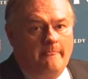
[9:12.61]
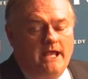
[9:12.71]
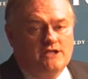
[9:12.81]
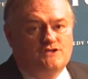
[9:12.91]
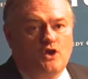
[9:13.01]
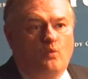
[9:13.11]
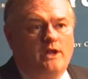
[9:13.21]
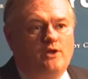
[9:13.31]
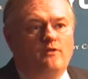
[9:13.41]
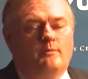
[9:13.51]
And so we
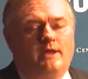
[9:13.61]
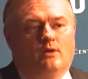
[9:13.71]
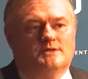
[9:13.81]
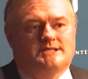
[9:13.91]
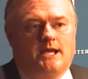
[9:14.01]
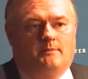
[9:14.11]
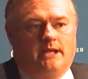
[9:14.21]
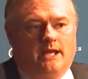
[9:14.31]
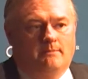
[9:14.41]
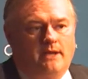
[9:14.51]
knew the bill was coming
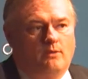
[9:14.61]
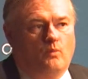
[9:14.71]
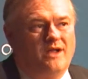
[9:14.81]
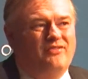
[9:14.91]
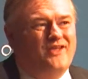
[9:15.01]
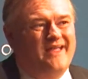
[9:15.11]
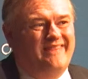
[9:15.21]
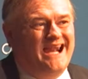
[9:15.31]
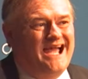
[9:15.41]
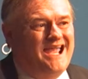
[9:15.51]
up, and one thought
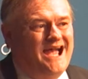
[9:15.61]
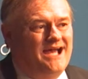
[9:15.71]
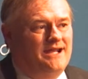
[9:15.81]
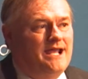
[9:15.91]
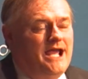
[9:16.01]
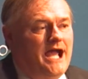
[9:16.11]
that I had,